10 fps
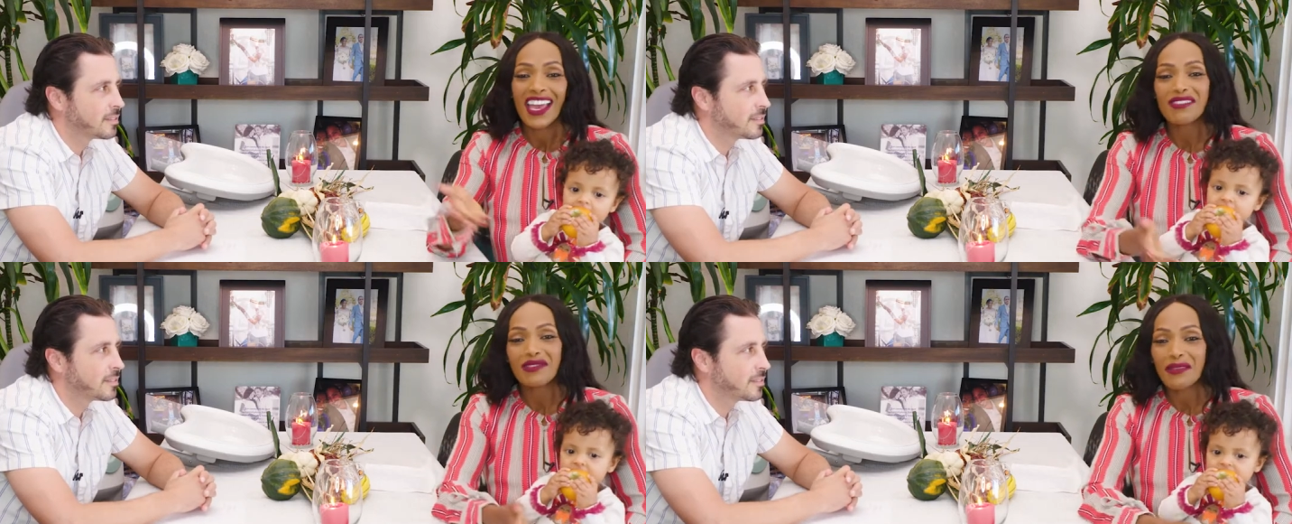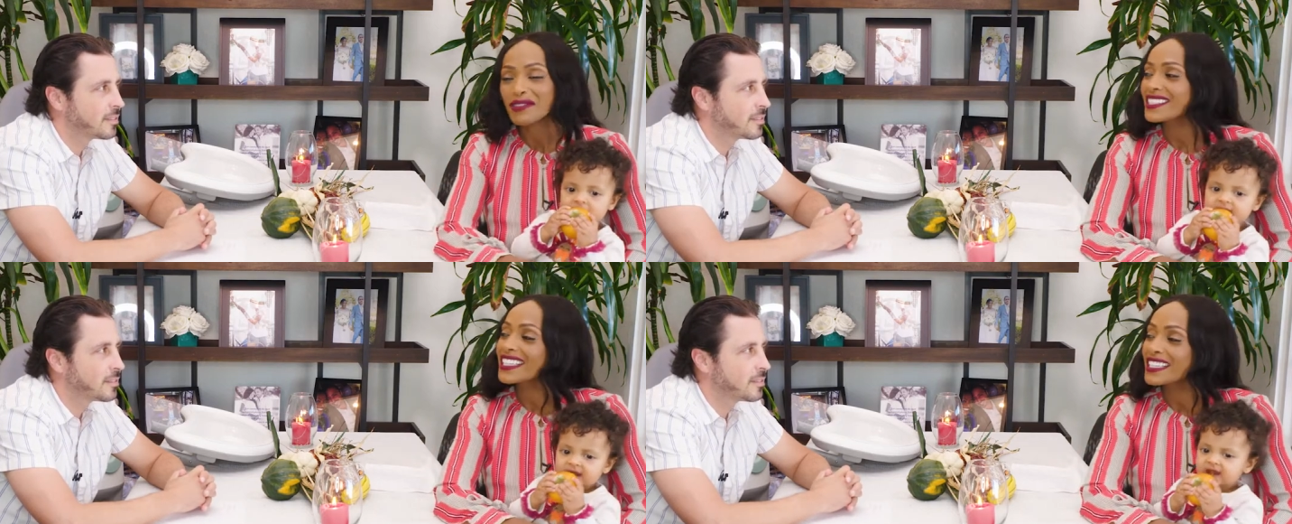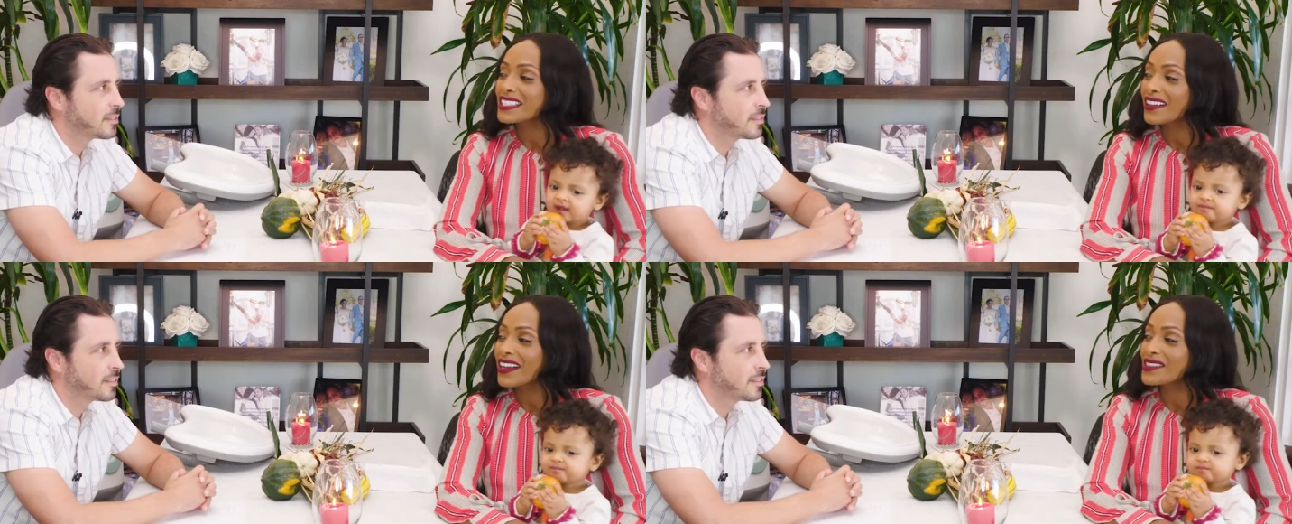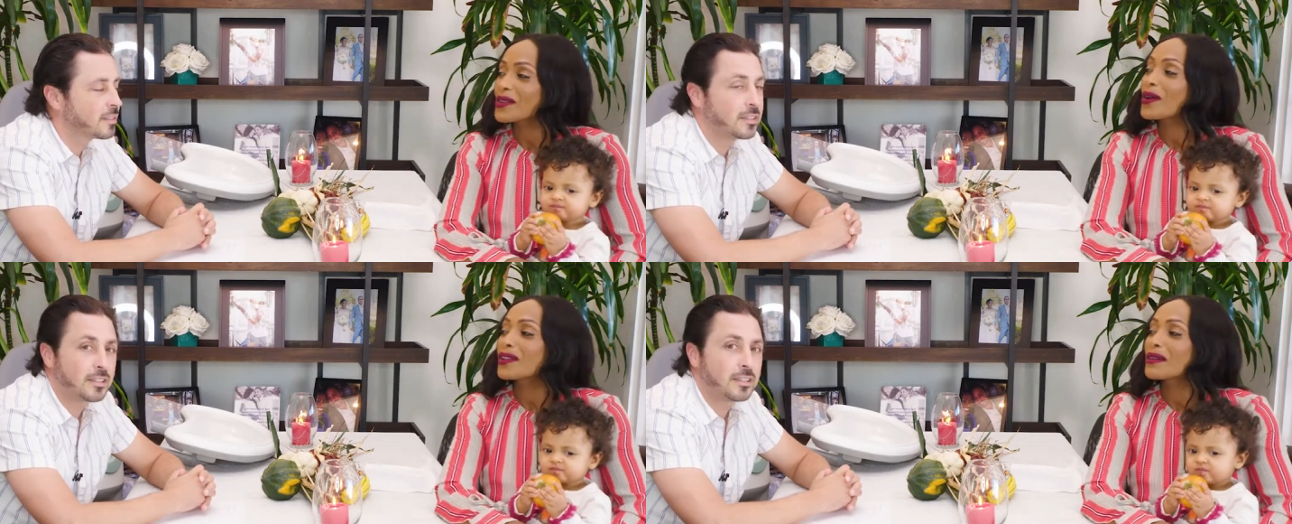Speaker 1: And Robert is going to tell us
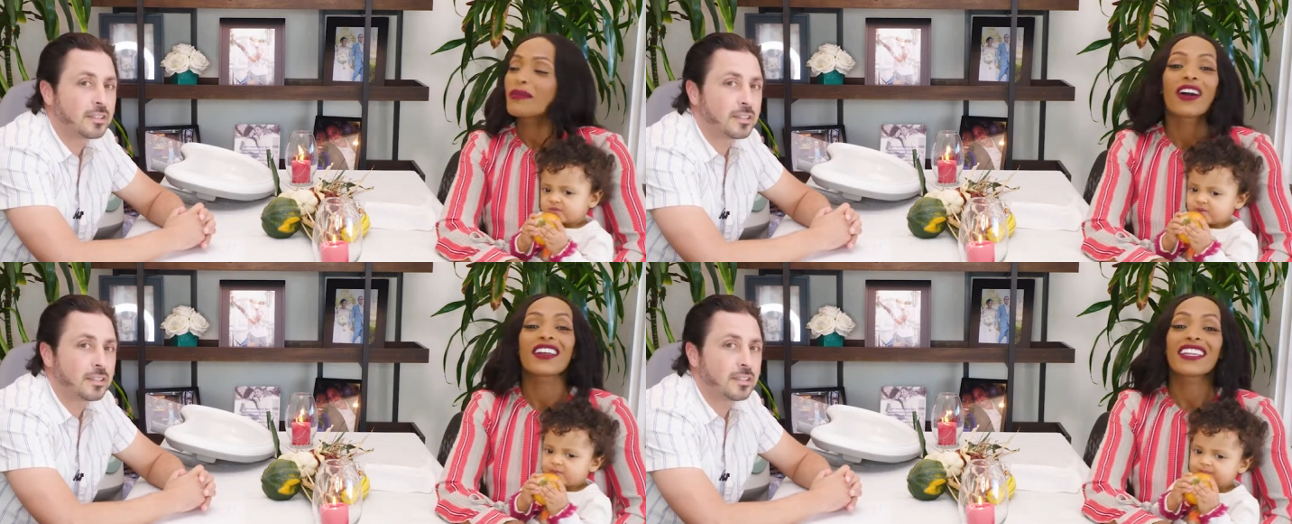all about